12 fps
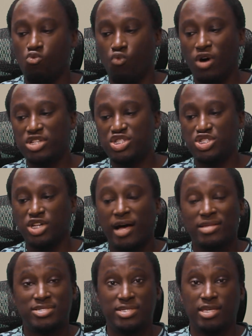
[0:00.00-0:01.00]

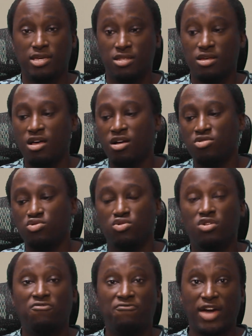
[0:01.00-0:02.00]
one-shot scene,
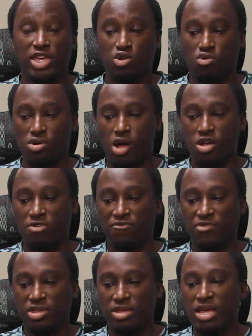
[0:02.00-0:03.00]
good fight
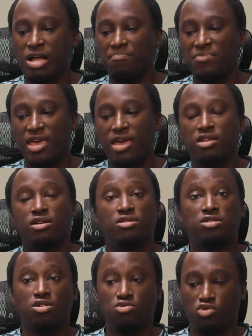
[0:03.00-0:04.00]
choreography, and a
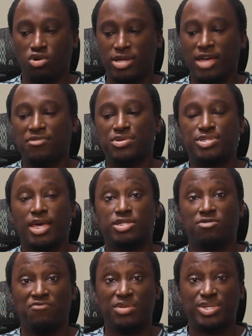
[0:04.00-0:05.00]
clear look at the stakes
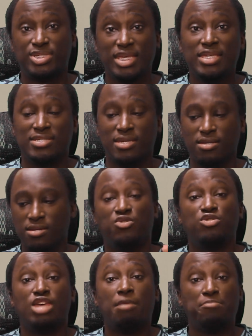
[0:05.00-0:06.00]
of this season. Though
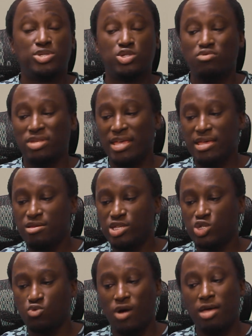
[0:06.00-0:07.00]
the episode is
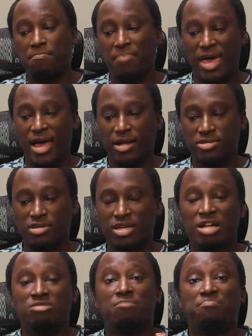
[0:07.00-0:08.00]
quite packed,
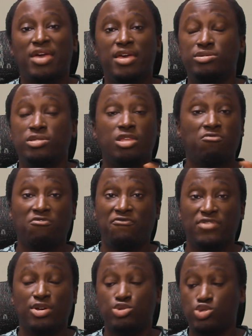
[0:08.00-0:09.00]
the pacing never
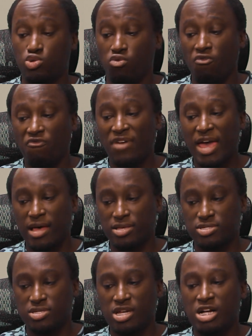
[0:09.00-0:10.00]
feels too
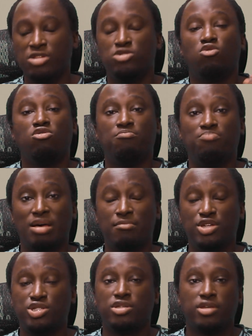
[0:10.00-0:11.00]
fast. The only
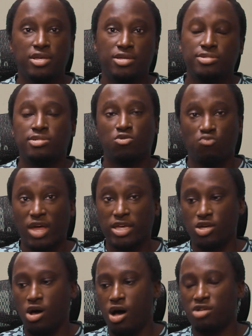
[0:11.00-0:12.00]
blemish is the
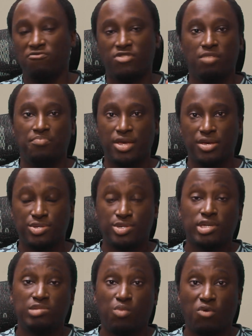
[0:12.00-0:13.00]
retcon of there being
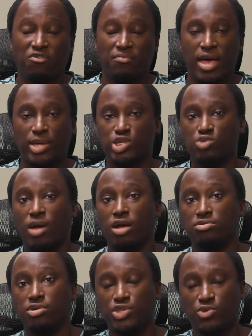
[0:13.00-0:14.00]
6 Morphomasters rather
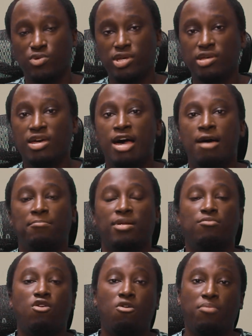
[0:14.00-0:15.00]
than 3, but
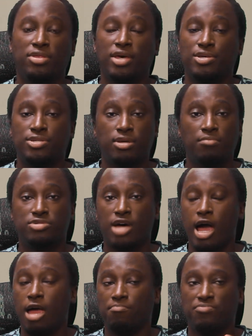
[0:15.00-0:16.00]
I'm hoping that
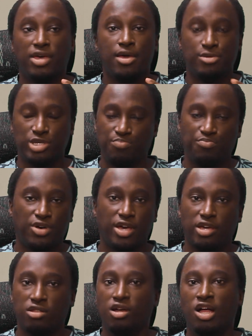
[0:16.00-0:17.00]
sometime they
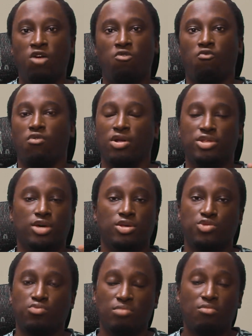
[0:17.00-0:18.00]
explain where the other
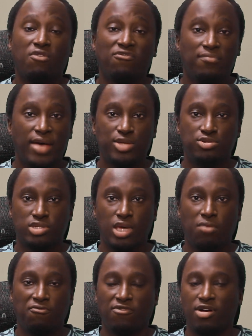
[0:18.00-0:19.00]
3 Morphomasters
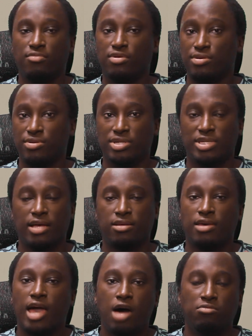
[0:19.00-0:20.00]
came from, or exactly
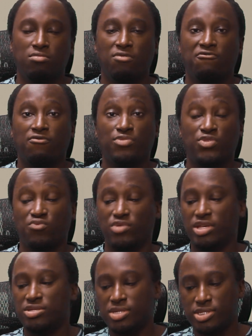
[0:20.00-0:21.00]
how we went from
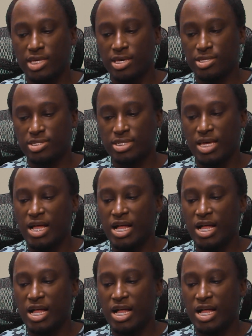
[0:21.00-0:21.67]
3 to 6.